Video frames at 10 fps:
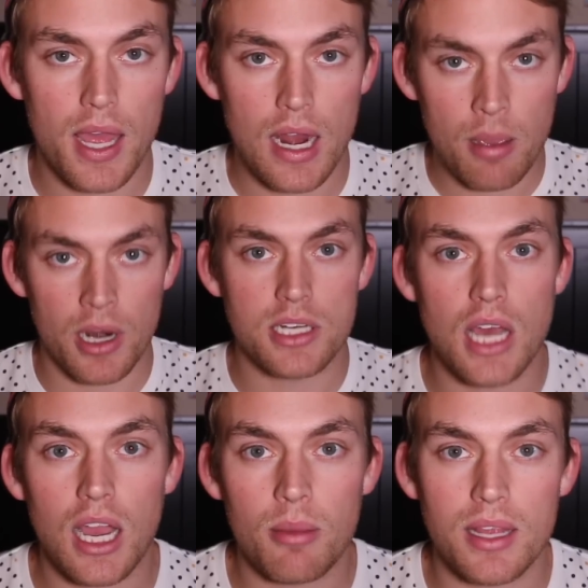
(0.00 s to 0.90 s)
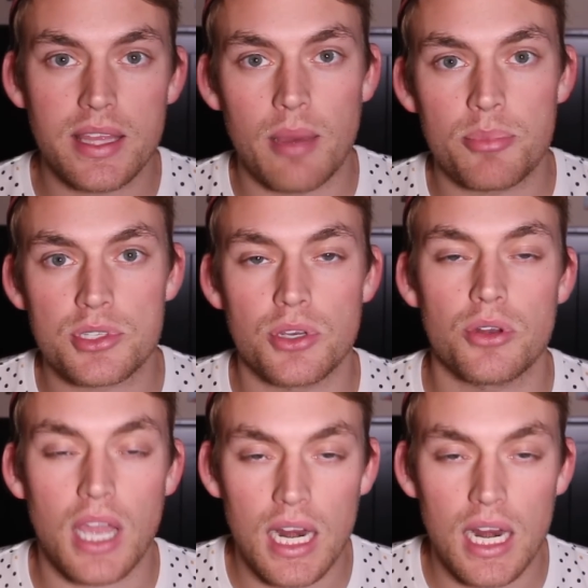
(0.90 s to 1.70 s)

But I'm going to talk about the episode,